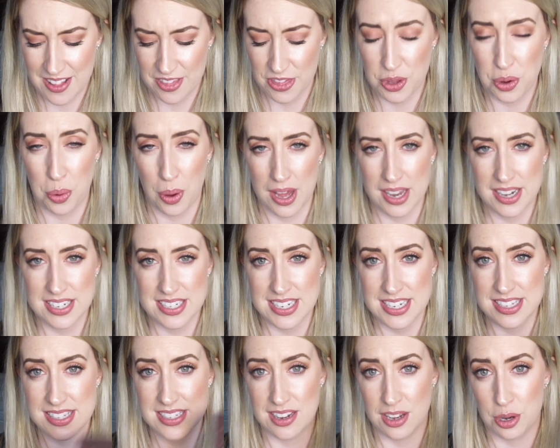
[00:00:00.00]
the
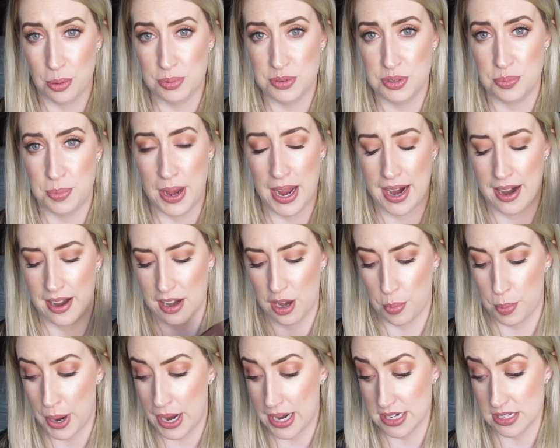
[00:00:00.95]
quality is not up to par in
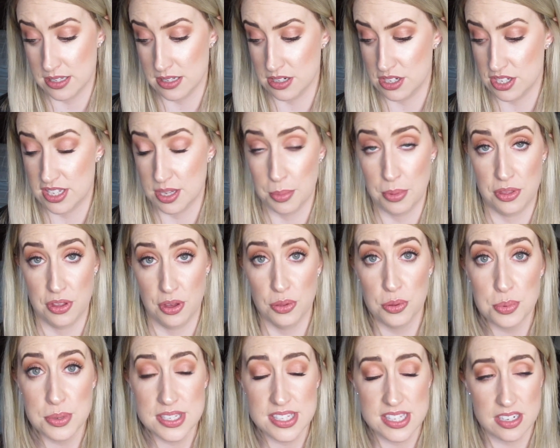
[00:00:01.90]
comparison to some of the
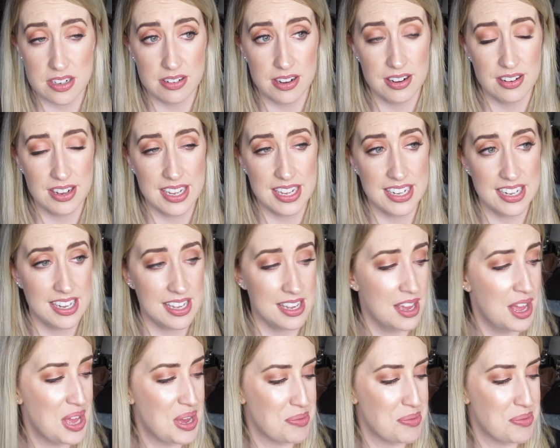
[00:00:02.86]
other ones that are out lately.